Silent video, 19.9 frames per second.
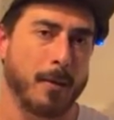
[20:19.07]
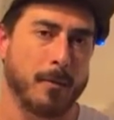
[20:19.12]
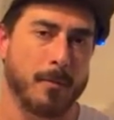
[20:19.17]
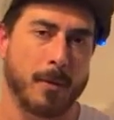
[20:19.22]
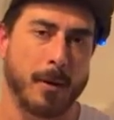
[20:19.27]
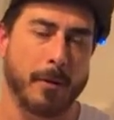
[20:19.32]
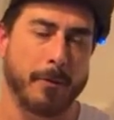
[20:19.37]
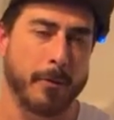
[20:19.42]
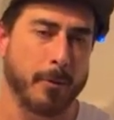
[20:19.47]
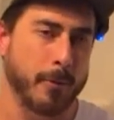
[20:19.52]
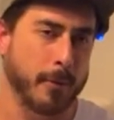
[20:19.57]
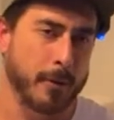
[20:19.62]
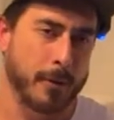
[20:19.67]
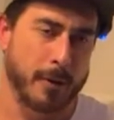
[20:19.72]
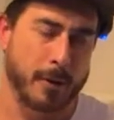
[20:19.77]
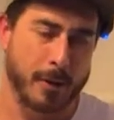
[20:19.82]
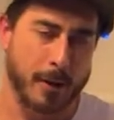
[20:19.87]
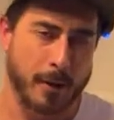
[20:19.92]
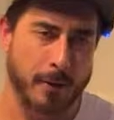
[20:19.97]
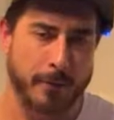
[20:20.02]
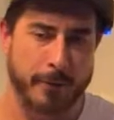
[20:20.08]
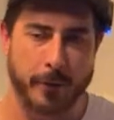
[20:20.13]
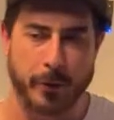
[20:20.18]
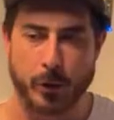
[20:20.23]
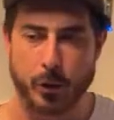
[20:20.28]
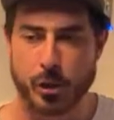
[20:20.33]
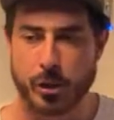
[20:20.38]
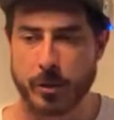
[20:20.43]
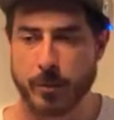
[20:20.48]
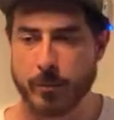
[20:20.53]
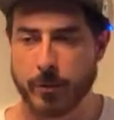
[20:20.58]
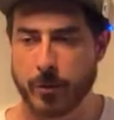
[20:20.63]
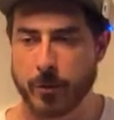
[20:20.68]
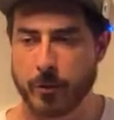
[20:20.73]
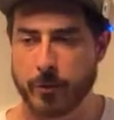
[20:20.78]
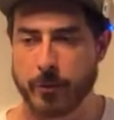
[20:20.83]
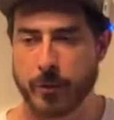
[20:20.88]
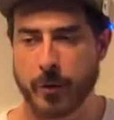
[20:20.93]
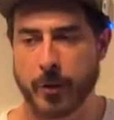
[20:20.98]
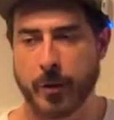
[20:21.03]
everyone kind of at the gym so
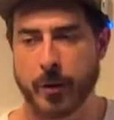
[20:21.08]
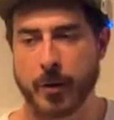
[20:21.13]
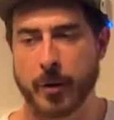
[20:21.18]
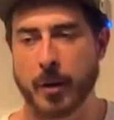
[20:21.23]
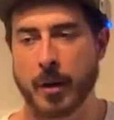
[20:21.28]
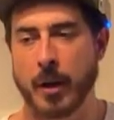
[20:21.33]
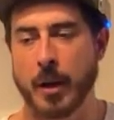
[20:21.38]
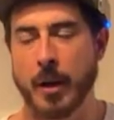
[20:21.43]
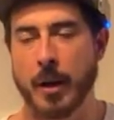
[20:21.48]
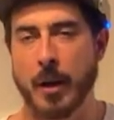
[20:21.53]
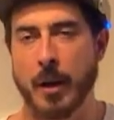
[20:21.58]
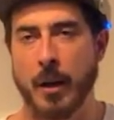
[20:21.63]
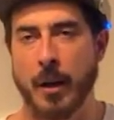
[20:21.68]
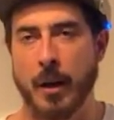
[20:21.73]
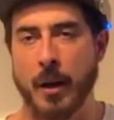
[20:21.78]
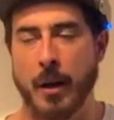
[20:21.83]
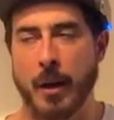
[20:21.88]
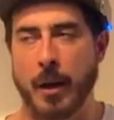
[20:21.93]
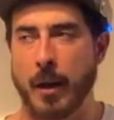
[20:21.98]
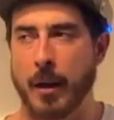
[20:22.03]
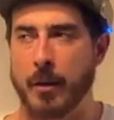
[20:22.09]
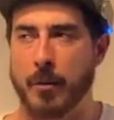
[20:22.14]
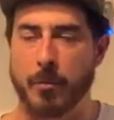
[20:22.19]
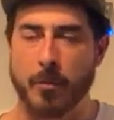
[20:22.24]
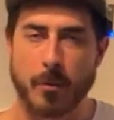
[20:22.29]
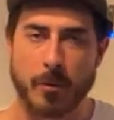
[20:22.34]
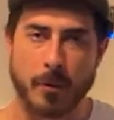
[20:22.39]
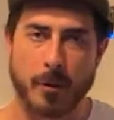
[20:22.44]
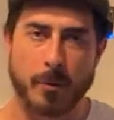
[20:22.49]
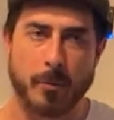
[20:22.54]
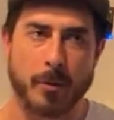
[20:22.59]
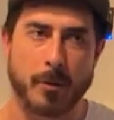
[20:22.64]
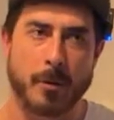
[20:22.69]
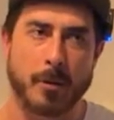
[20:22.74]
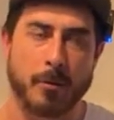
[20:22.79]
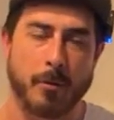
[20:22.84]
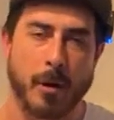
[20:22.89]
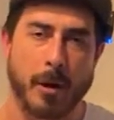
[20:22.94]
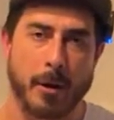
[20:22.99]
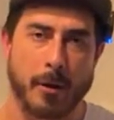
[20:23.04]
far, had a really really
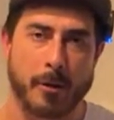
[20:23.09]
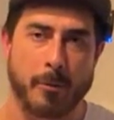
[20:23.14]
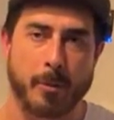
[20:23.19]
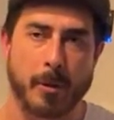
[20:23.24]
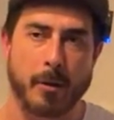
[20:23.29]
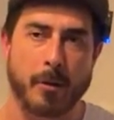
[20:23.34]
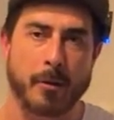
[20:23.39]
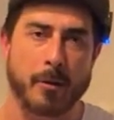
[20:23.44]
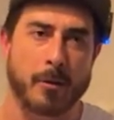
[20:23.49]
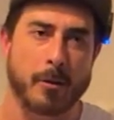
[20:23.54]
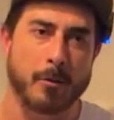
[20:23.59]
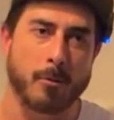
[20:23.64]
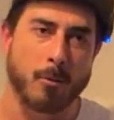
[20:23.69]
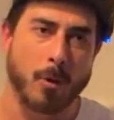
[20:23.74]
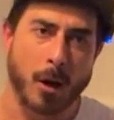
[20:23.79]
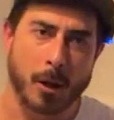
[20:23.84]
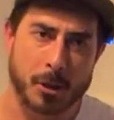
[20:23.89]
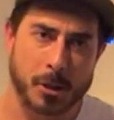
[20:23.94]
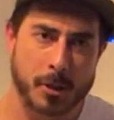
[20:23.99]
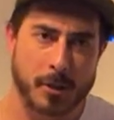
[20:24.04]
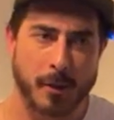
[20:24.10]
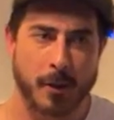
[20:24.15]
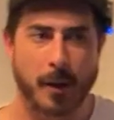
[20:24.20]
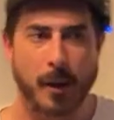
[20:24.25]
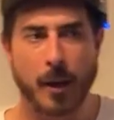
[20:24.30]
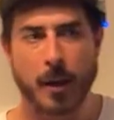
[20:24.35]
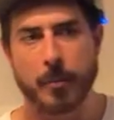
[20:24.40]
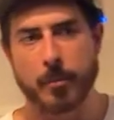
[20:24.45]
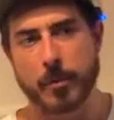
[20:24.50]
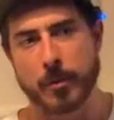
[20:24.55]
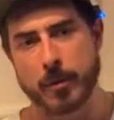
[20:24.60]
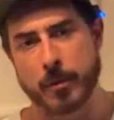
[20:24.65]
great experience watching the games,